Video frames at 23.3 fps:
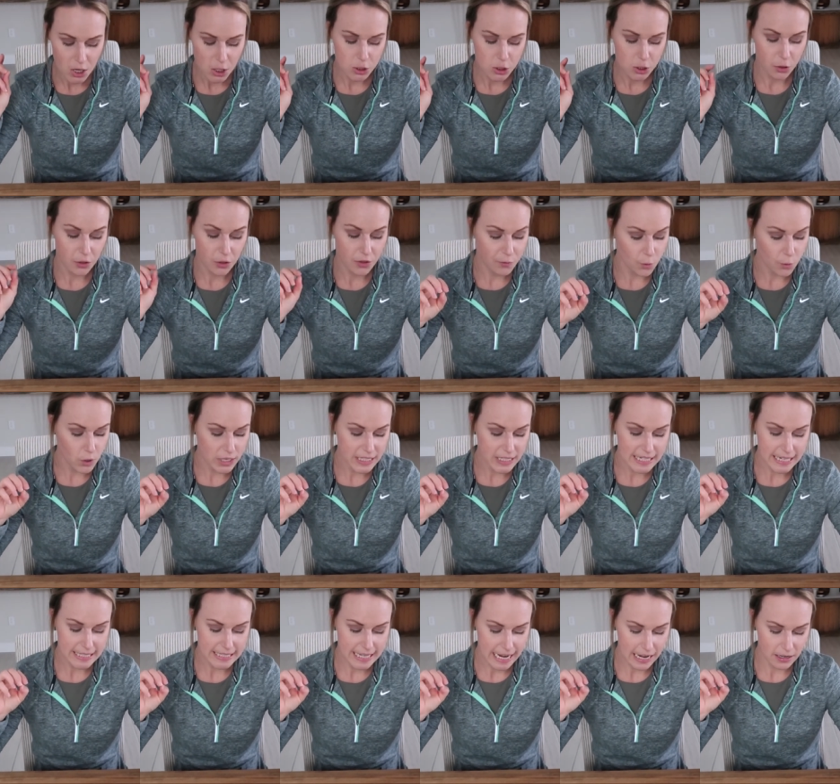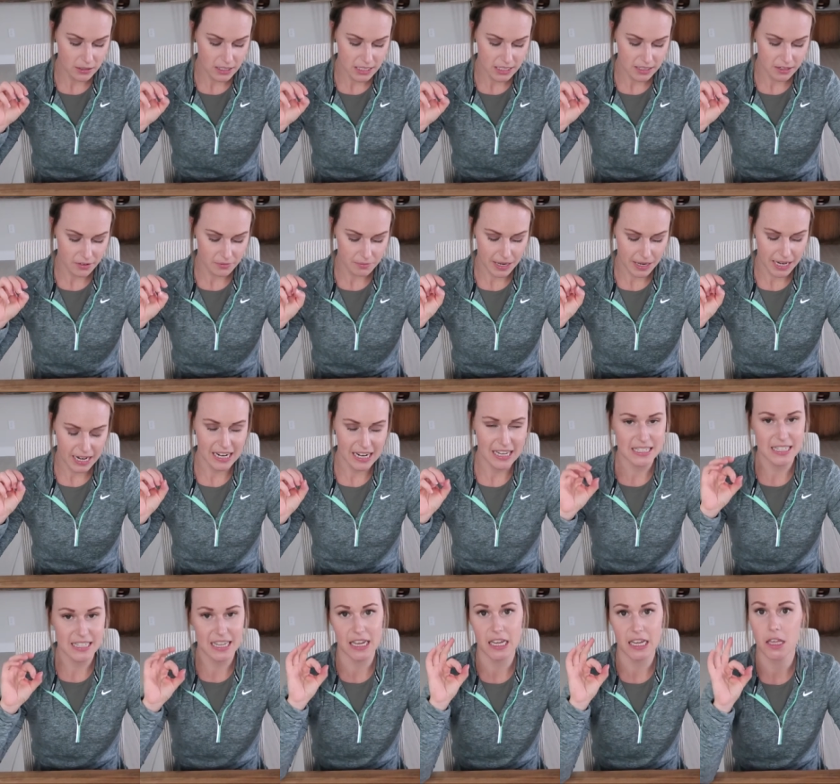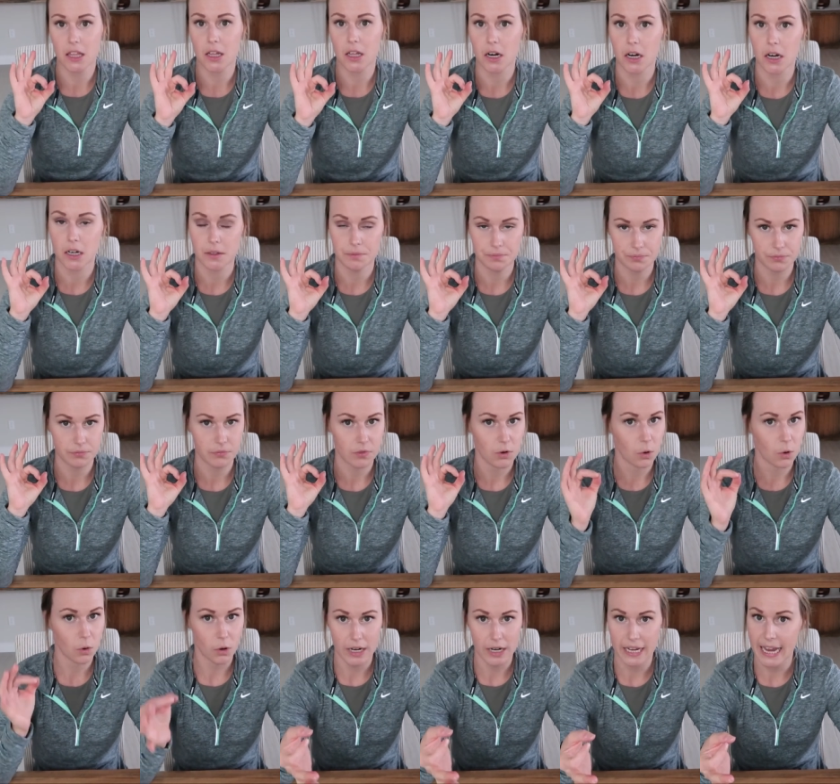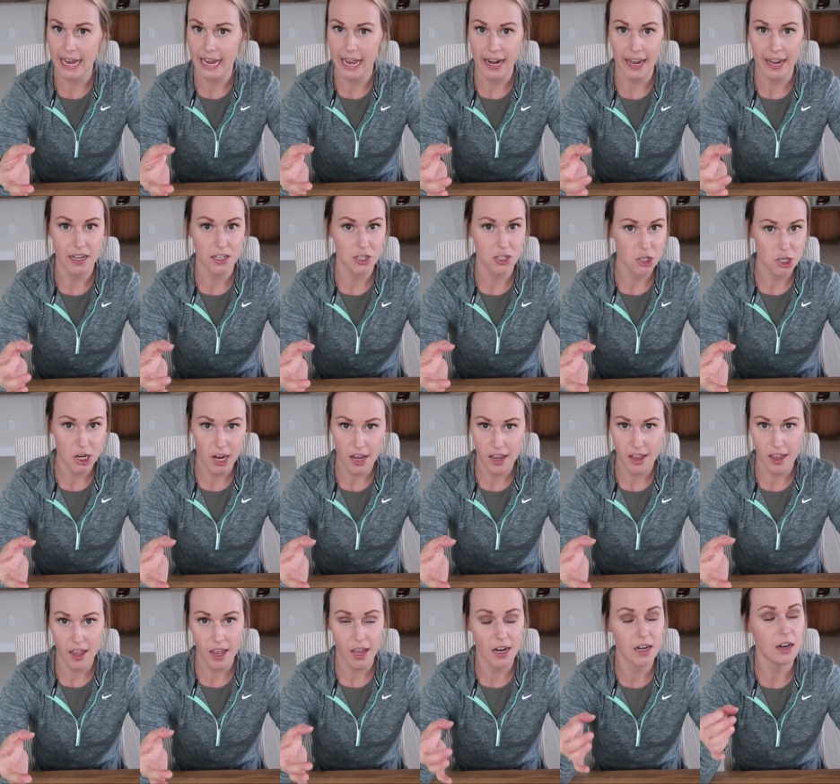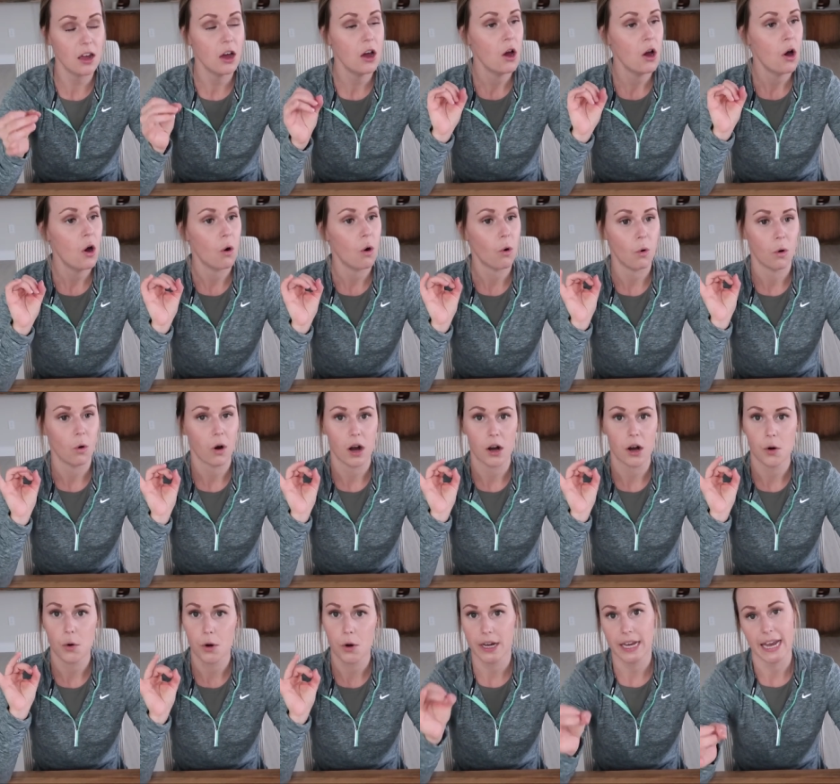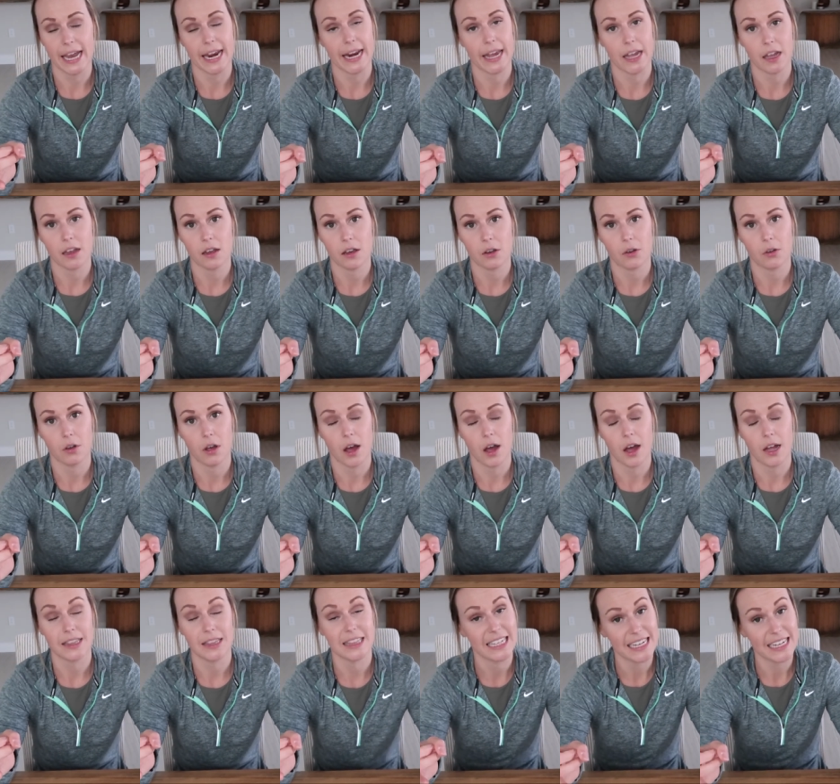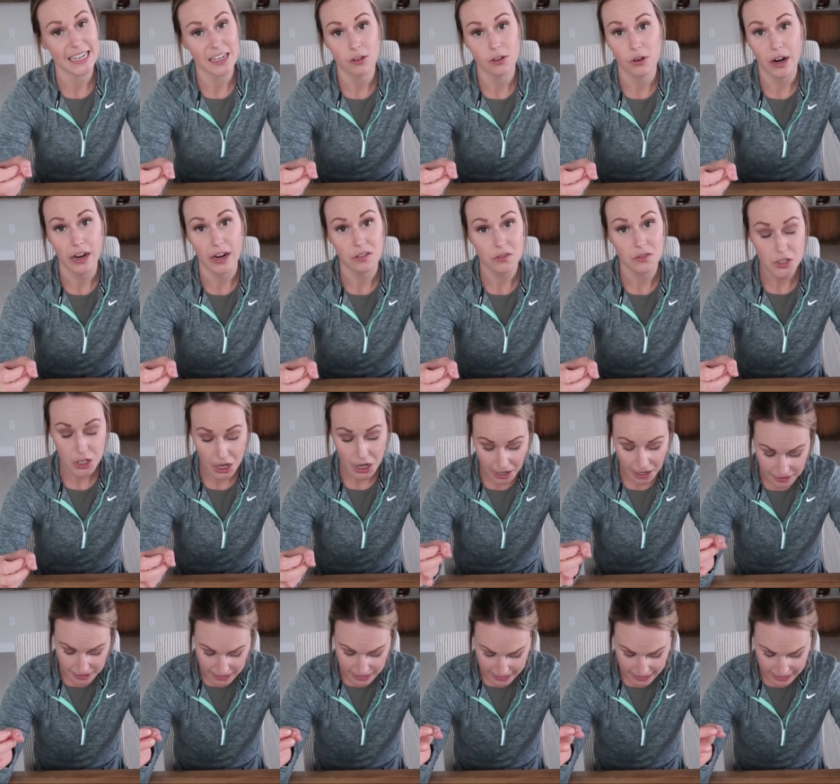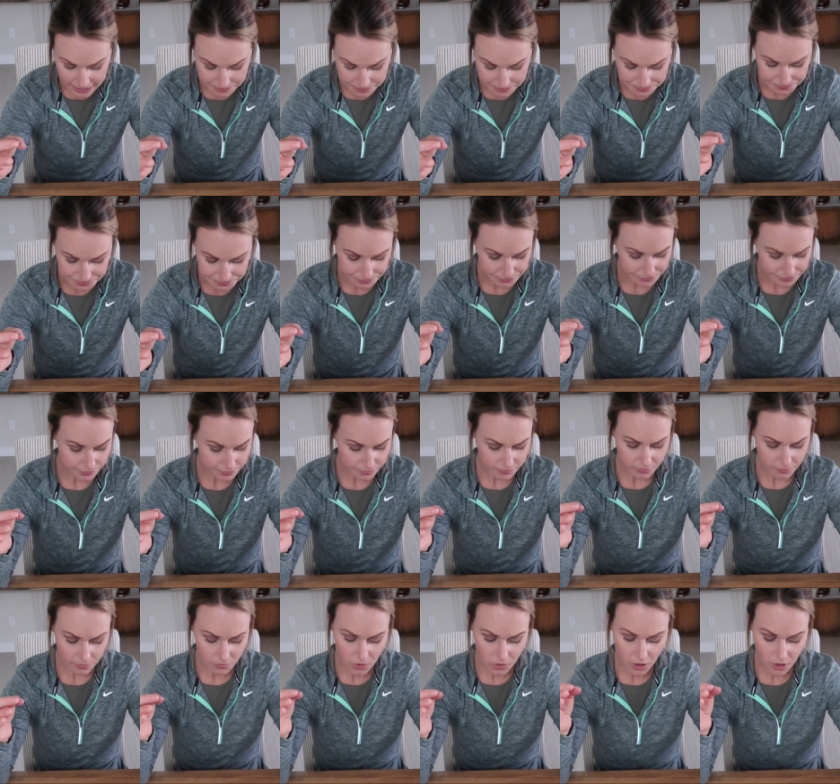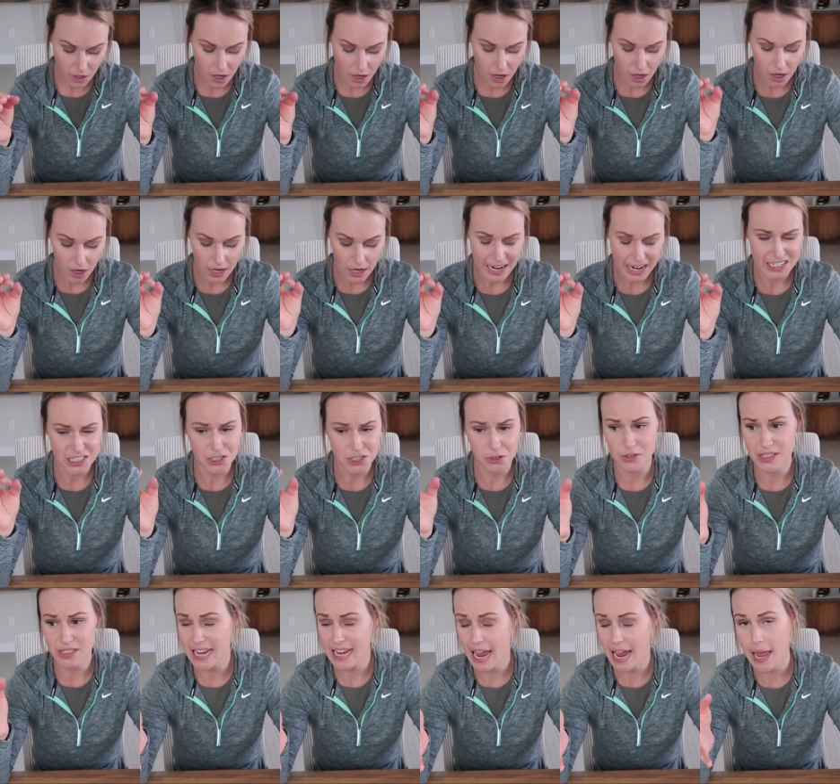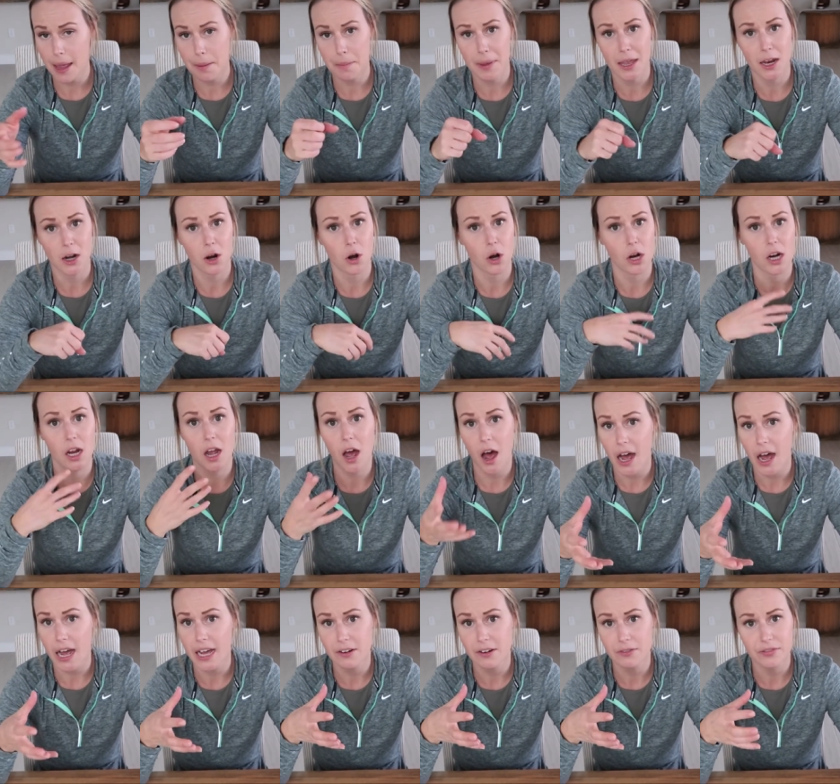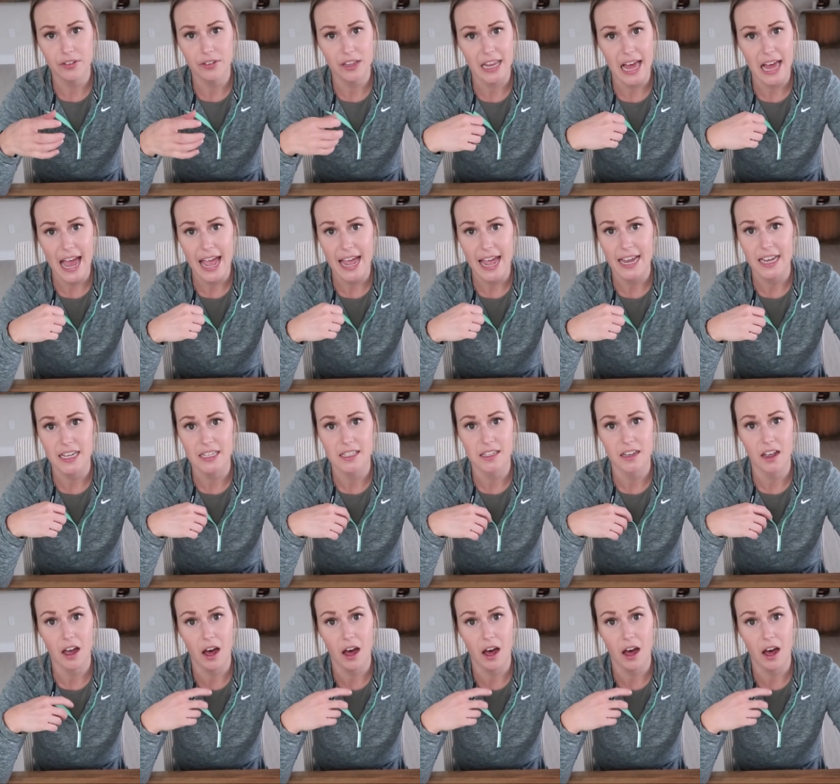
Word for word: So the four to six ounces of meat is either organic chicken or organic uh, lean ground turkey. Uh, I do salmon or cod fillets.